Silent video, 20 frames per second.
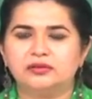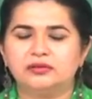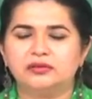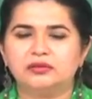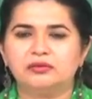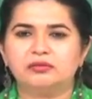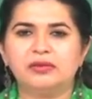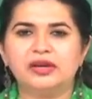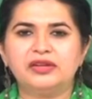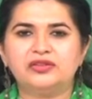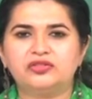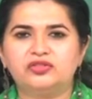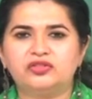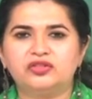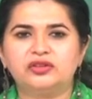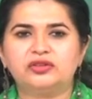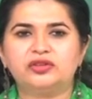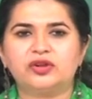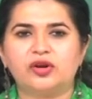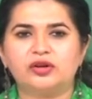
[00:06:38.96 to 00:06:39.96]
much
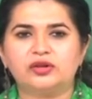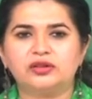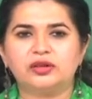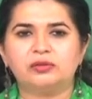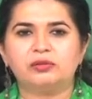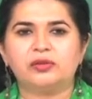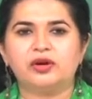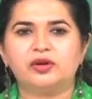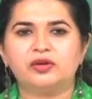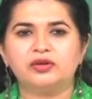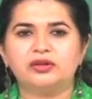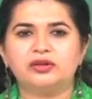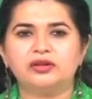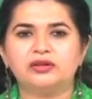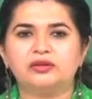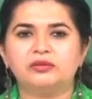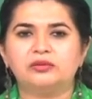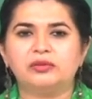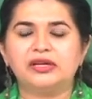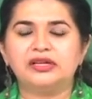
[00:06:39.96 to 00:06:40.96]
talked about
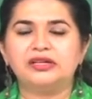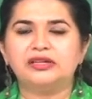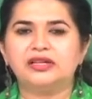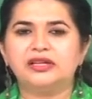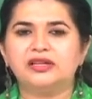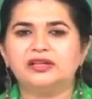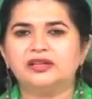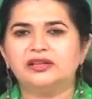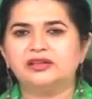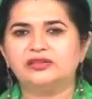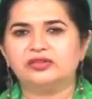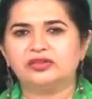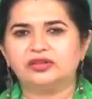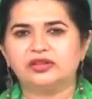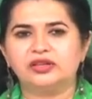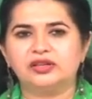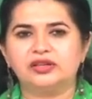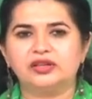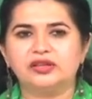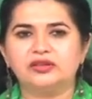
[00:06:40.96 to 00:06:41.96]

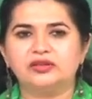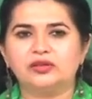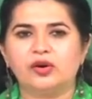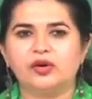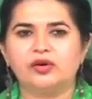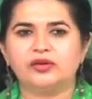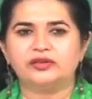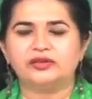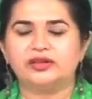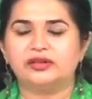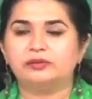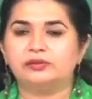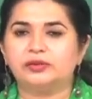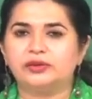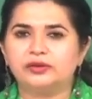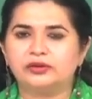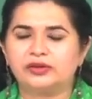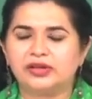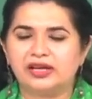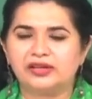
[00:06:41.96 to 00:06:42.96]
multicultural ethos and
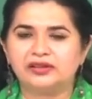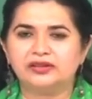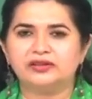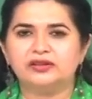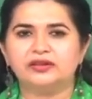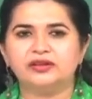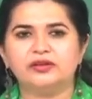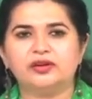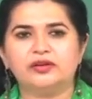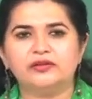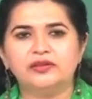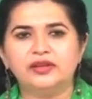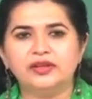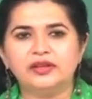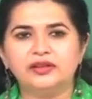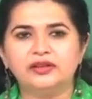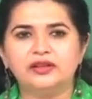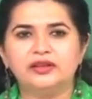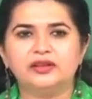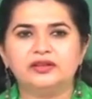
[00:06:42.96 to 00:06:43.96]
plurality of the
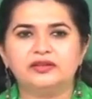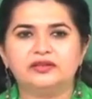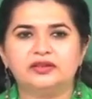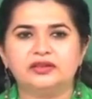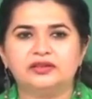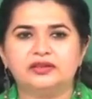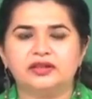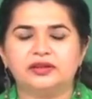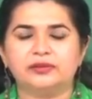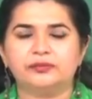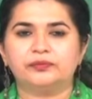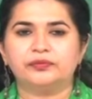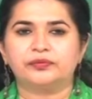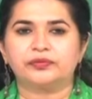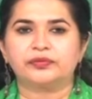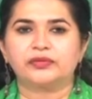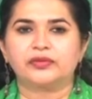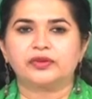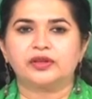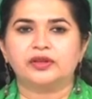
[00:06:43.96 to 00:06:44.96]
city.
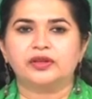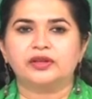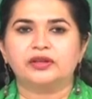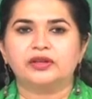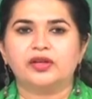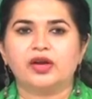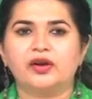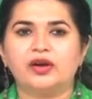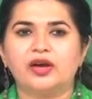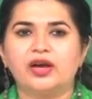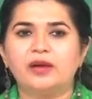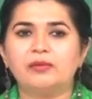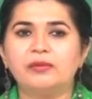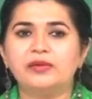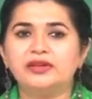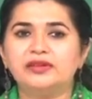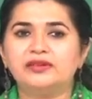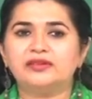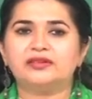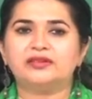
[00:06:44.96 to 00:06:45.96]
Now,
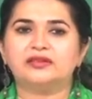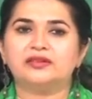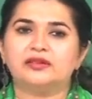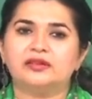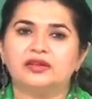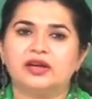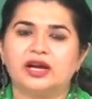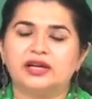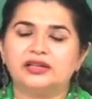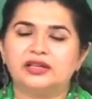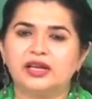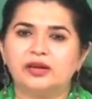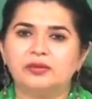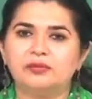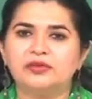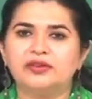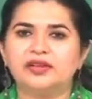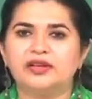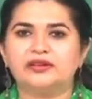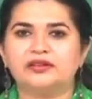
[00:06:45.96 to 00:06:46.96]
amidst
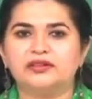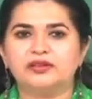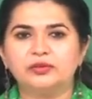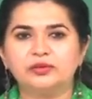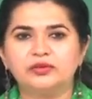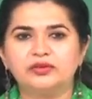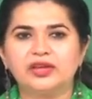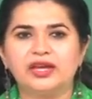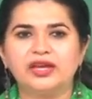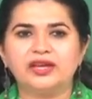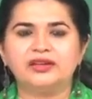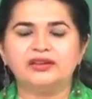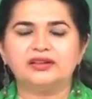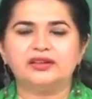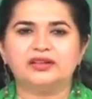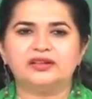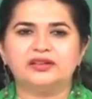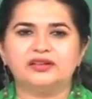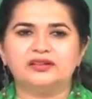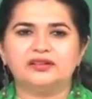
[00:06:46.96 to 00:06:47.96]
attempts at suicide
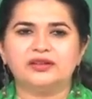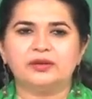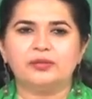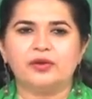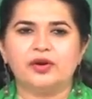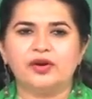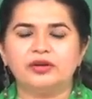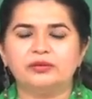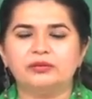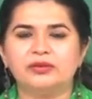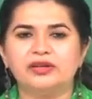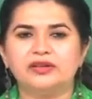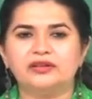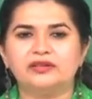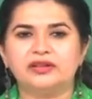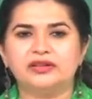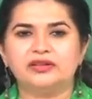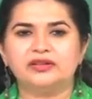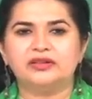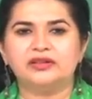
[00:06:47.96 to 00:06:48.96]
and disappointments
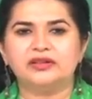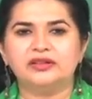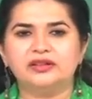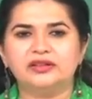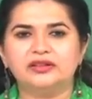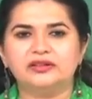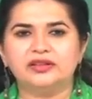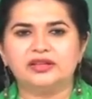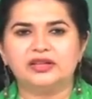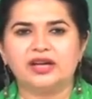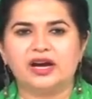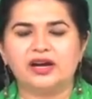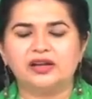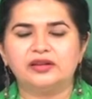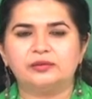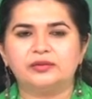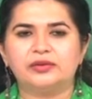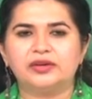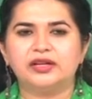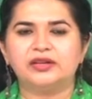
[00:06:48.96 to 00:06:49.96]
and tears and
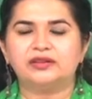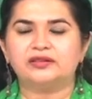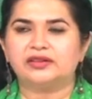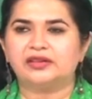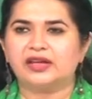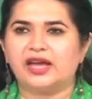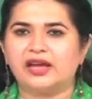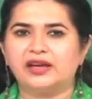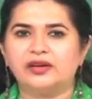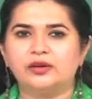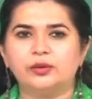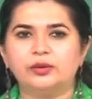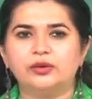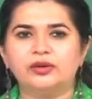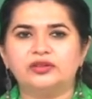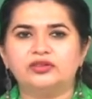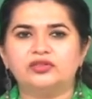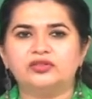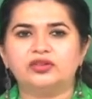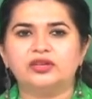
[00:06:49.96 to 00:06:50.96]
heartbreaks and
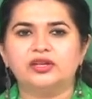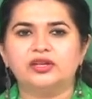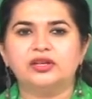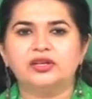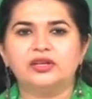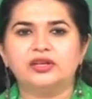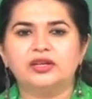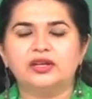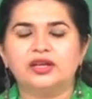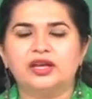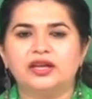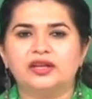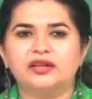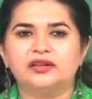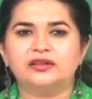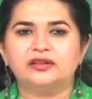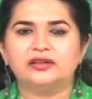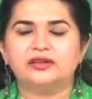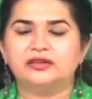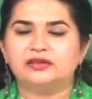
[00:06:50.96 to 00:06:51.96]
anguish
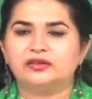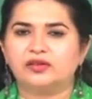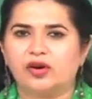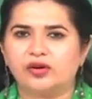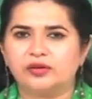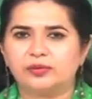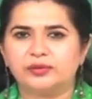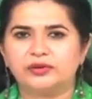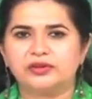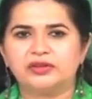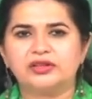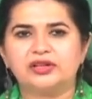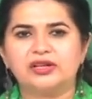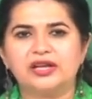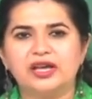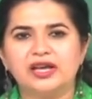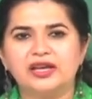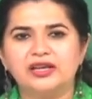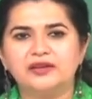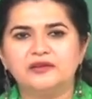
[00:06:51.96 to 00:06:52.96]
and corporate
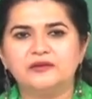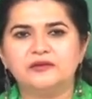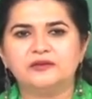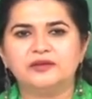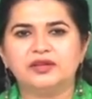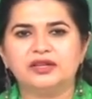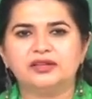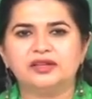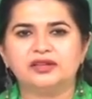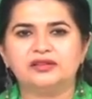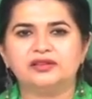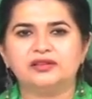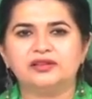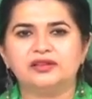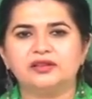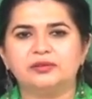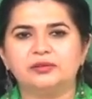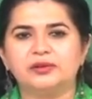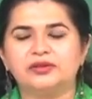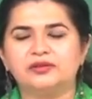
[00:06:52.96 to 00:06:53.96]
life, the
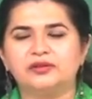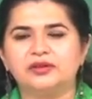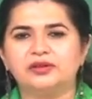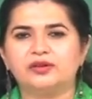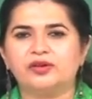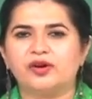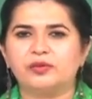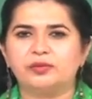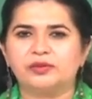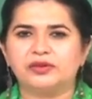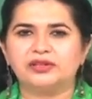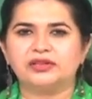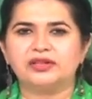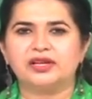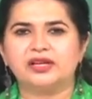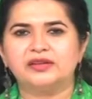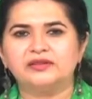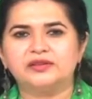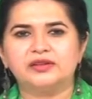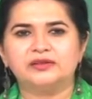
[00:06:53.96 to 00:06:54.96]
tussle between corporate
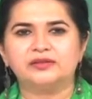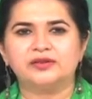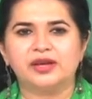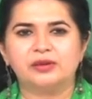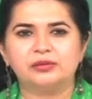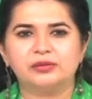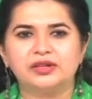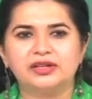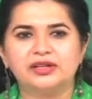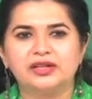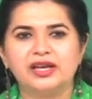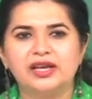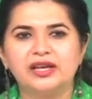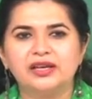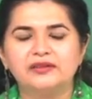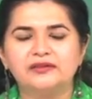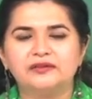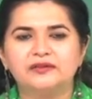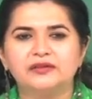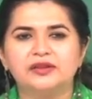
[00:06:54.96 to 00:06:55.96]
life and family
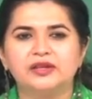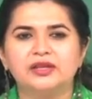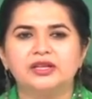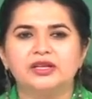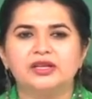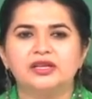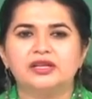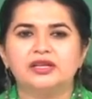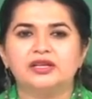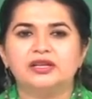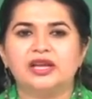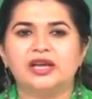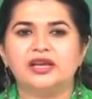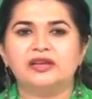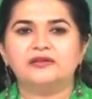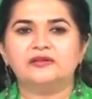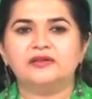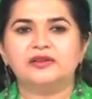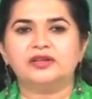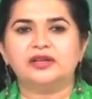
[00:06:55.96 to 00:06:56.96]
life,
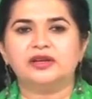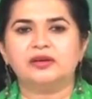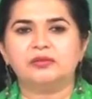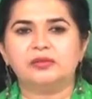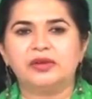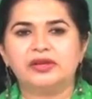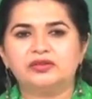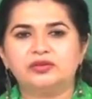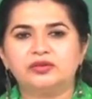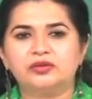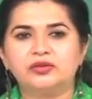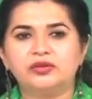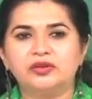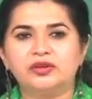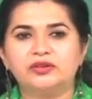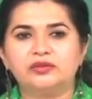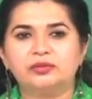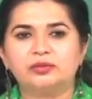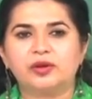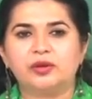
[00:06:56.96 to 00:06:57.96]
Life in a Metro
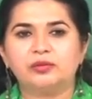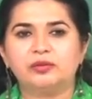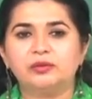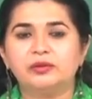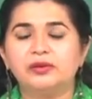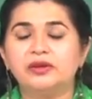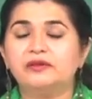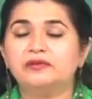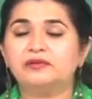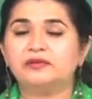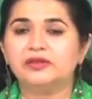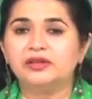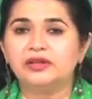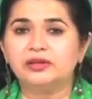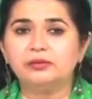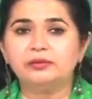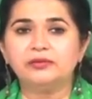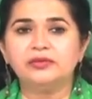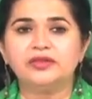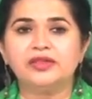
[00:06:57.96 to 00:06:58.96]
is probably a
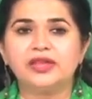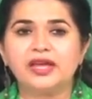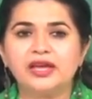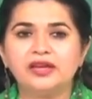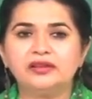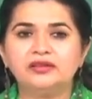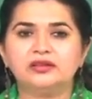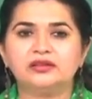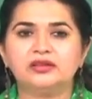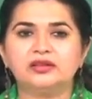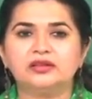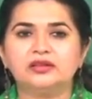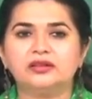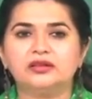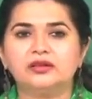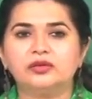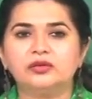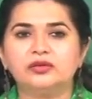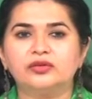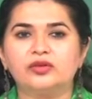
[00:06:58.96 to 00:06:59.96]
film that
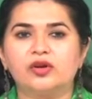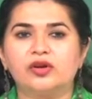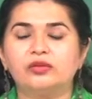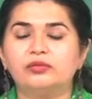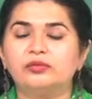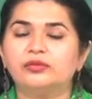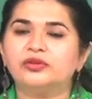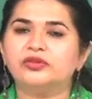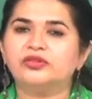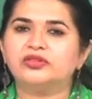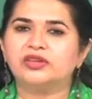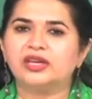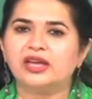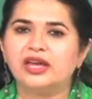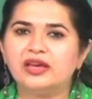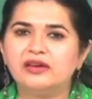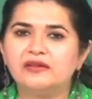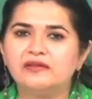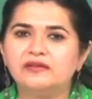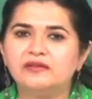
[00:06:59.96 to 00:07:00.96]
includes almost
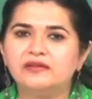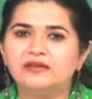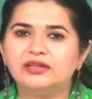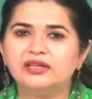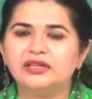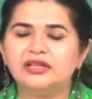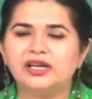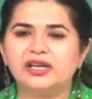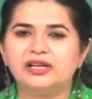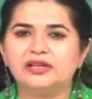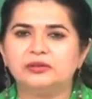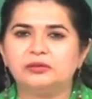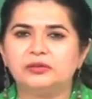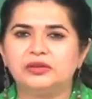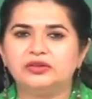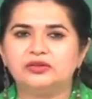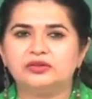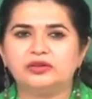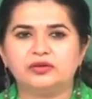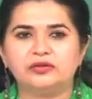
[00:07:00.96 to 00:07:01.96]
every
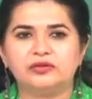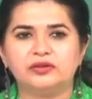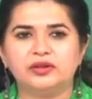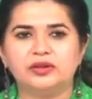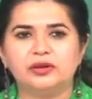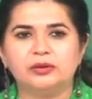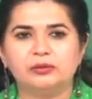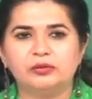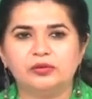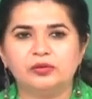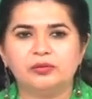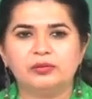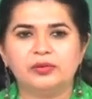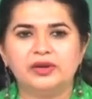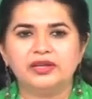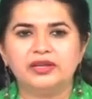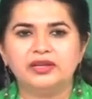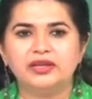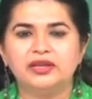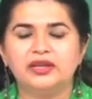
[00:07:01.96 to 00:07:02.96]
element of
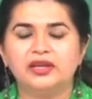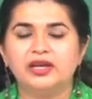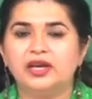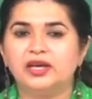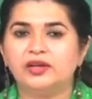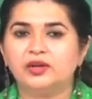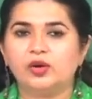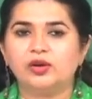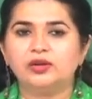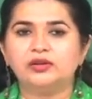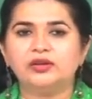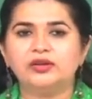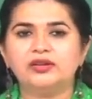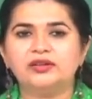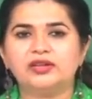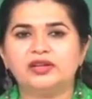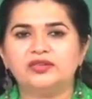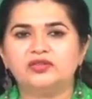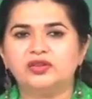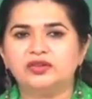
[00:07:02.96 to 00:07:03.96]
Mumbai, and although it
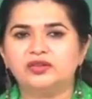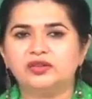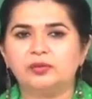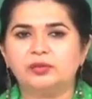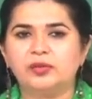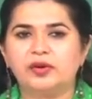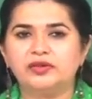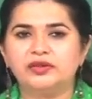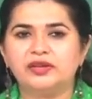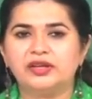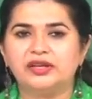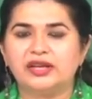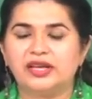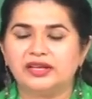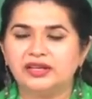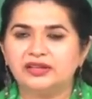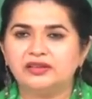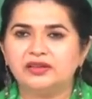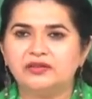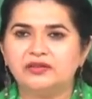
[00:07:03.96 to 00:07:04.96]
touches upon the negative